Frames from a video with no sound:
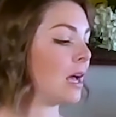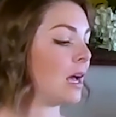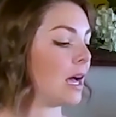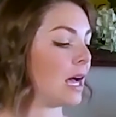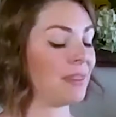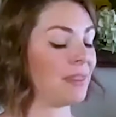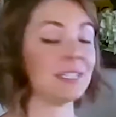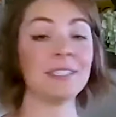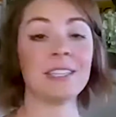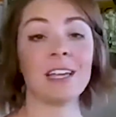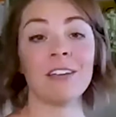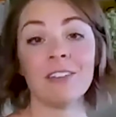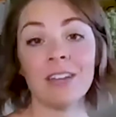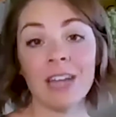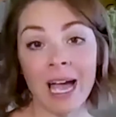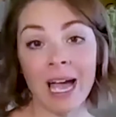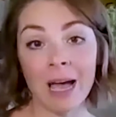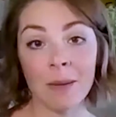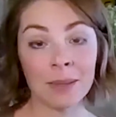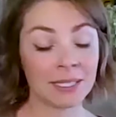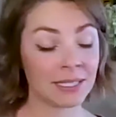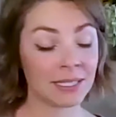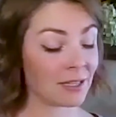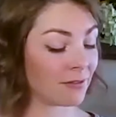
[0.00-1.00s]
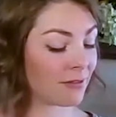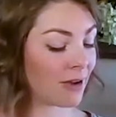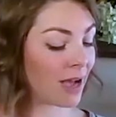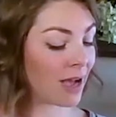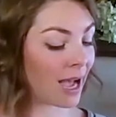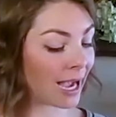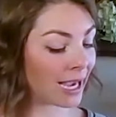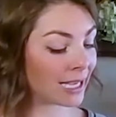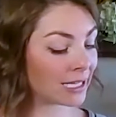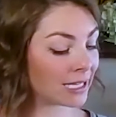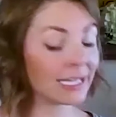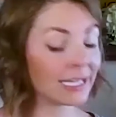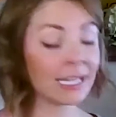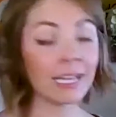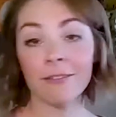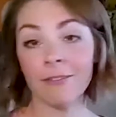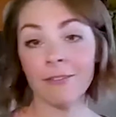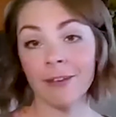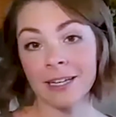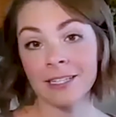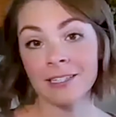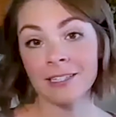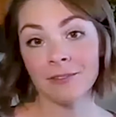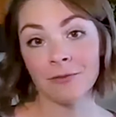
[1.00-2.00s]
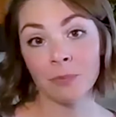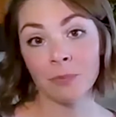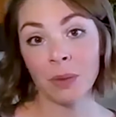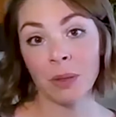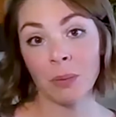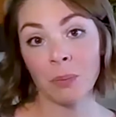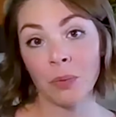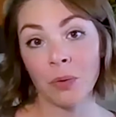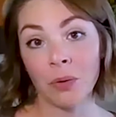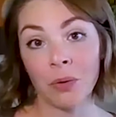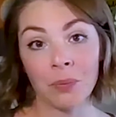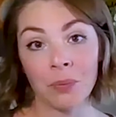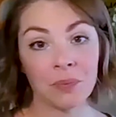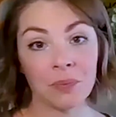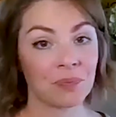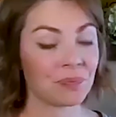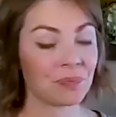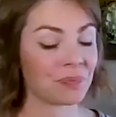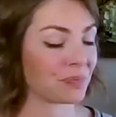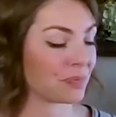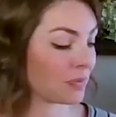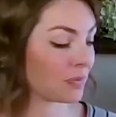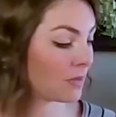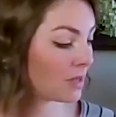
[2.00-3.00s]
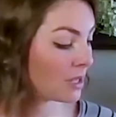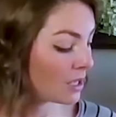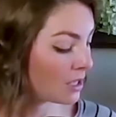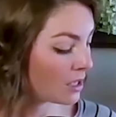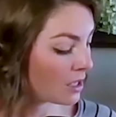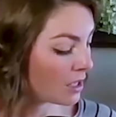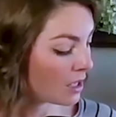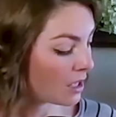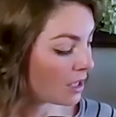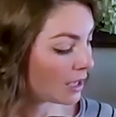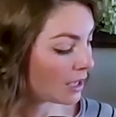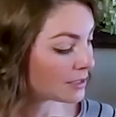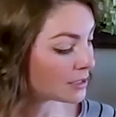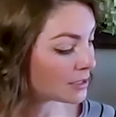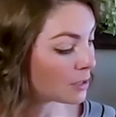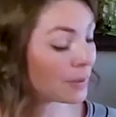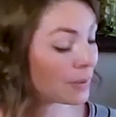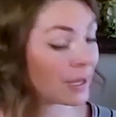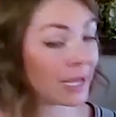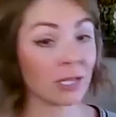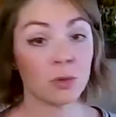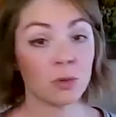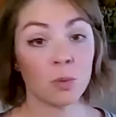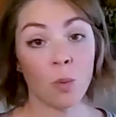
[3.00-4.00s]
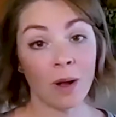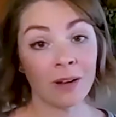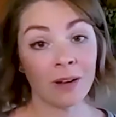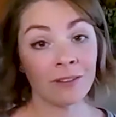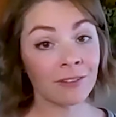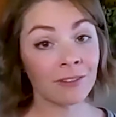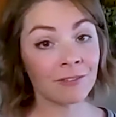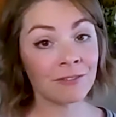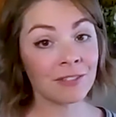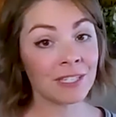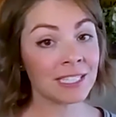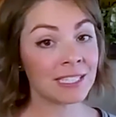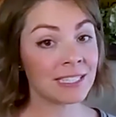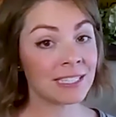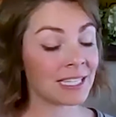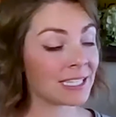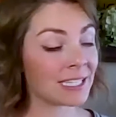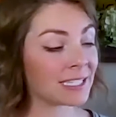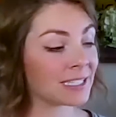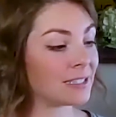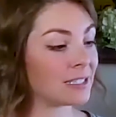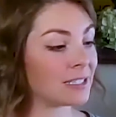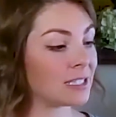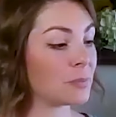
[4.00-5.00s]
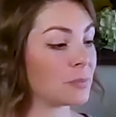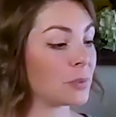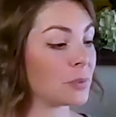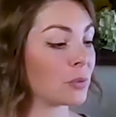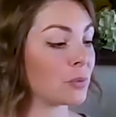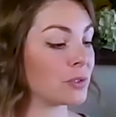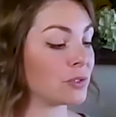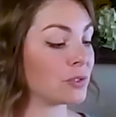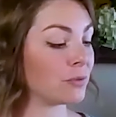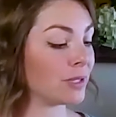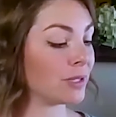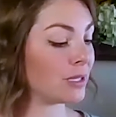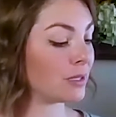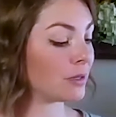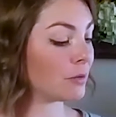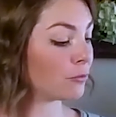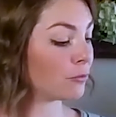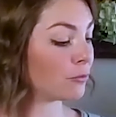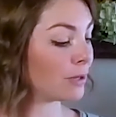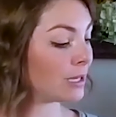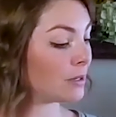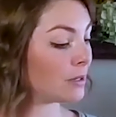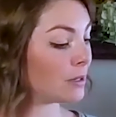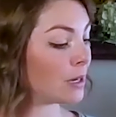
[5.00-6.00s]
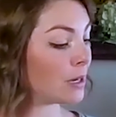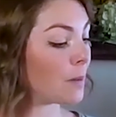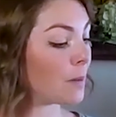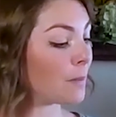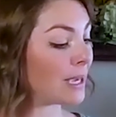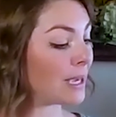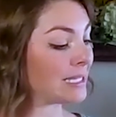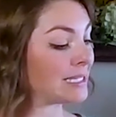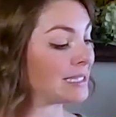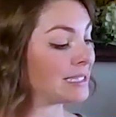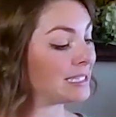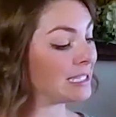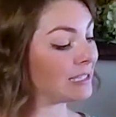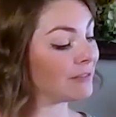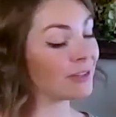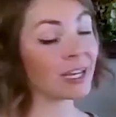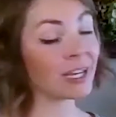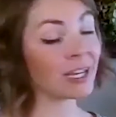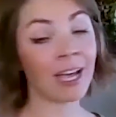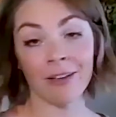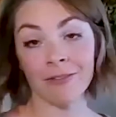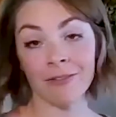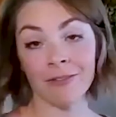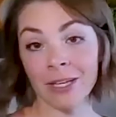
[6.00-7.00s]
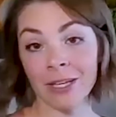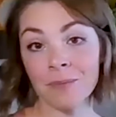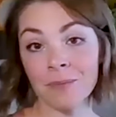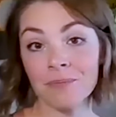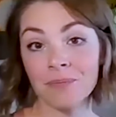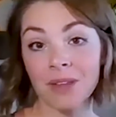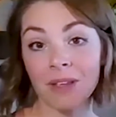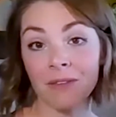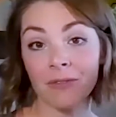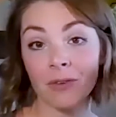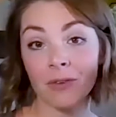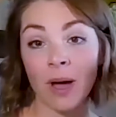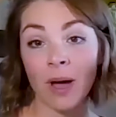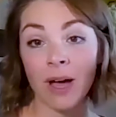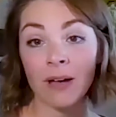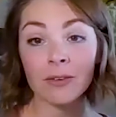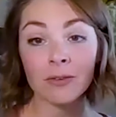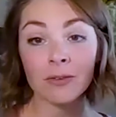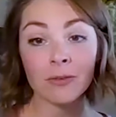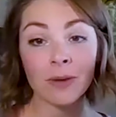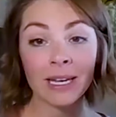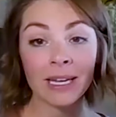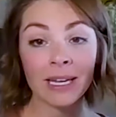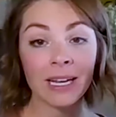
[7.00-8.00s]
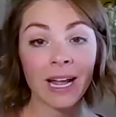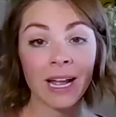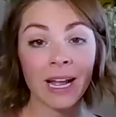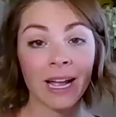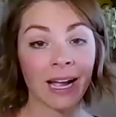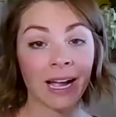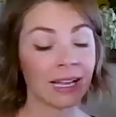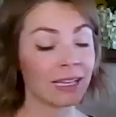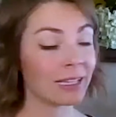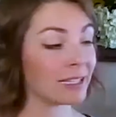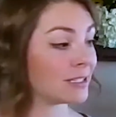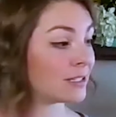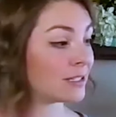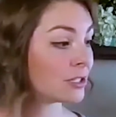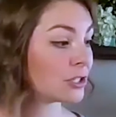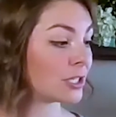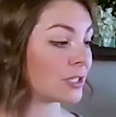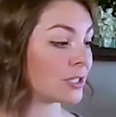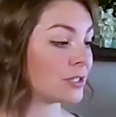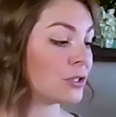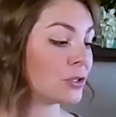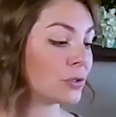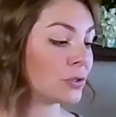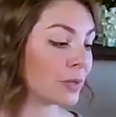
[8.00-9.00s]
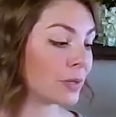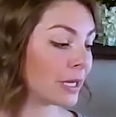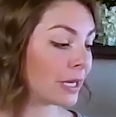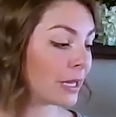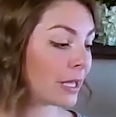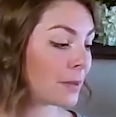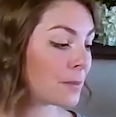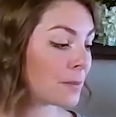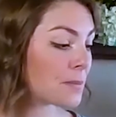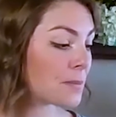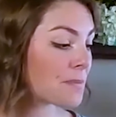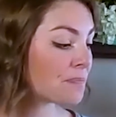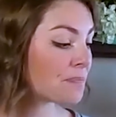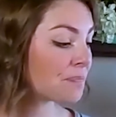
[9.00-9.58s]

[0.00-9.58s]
The 7 Habits of Highly Effective People. It's on page 156. This book was written by Stephen Covey. If you haven't read it, I highly suggest you read it.